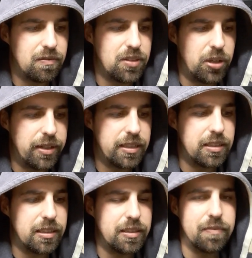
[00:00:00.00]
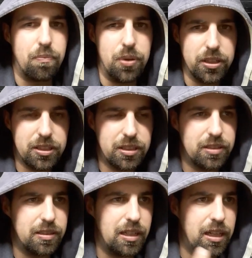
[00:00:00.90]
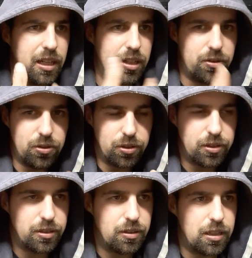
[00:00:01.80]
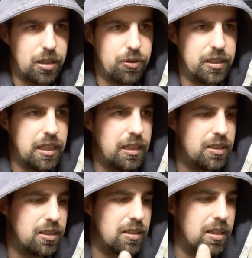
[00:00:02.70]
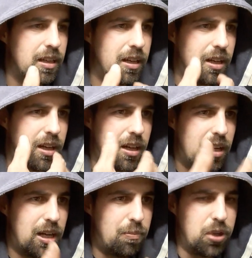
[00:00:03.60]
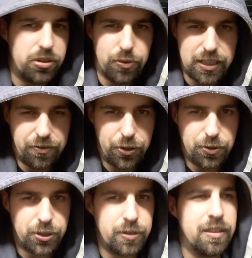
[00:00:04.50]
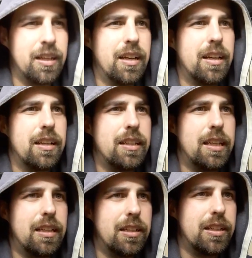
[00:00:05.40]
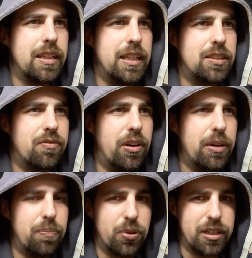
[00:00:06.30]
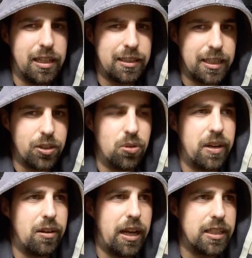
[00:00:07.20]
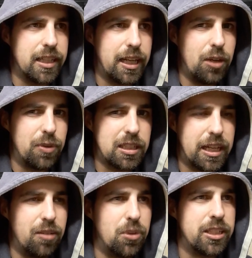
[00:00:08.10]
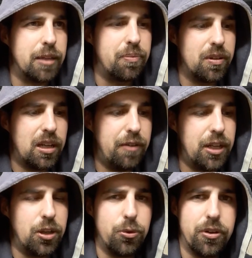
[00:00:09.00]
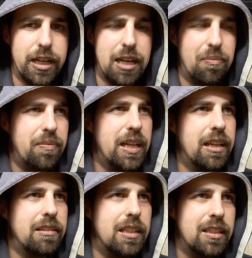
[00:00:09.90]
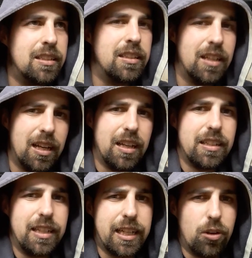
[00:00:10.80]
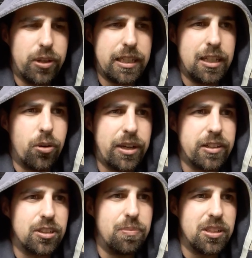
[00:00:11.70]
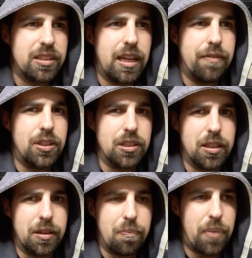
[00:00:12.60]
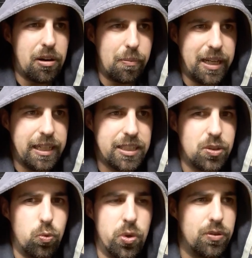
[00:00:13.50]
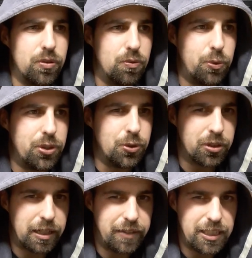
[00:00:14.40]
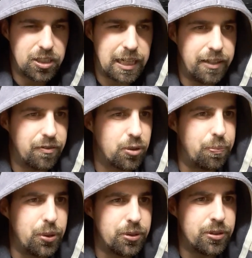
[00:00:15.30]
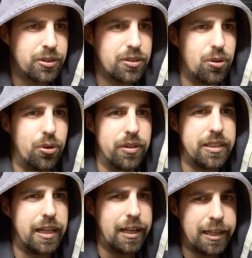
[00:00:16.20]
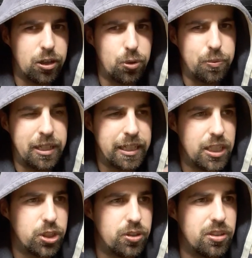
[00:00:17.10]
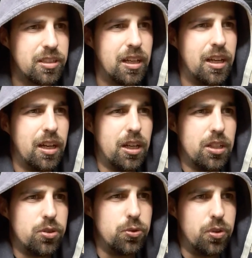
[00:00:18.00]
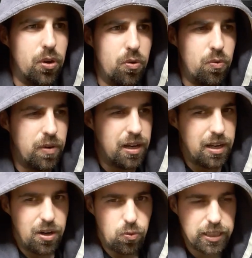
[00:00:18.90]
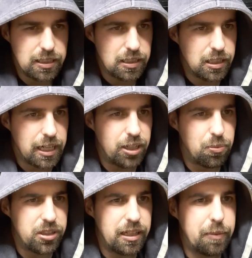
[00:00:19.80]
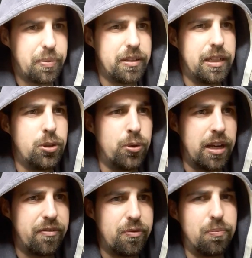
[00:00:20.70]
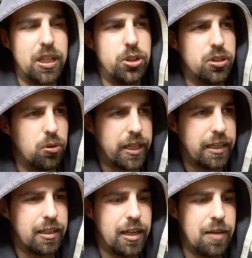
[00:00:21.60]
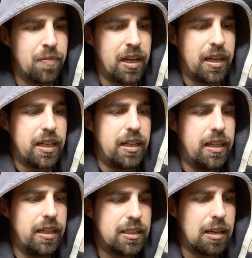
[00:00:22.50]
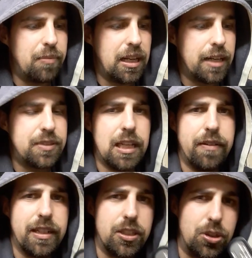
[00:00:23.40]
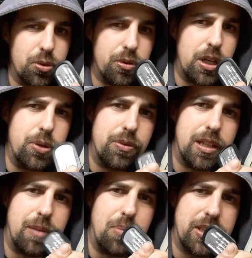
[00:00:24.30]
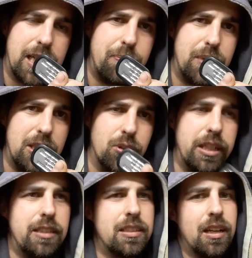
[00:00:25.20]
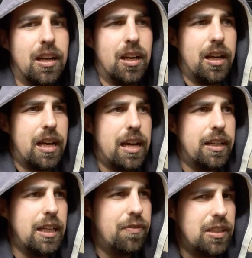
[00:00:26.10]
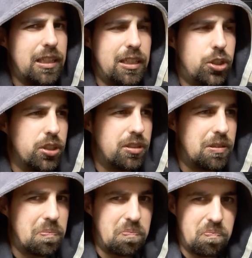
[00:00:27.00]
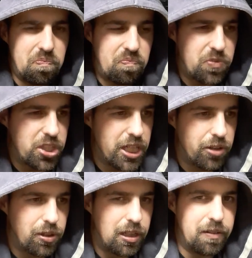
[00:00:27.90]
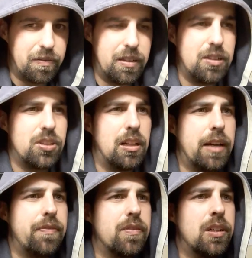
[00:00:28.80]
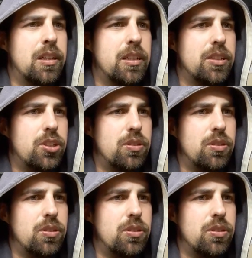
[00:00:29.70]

direct blood, the how they say this, a blood transfusion, then it's very important that they know exactly what kind of blood type. If they know your name, yeah, then they can look it in the records. But if the paramedics who do not have these kind of computers or dialect communications to know what kind of blood type that you have by just looking at the name, it can be life saving that your own blood type is on it. And even in just general life, how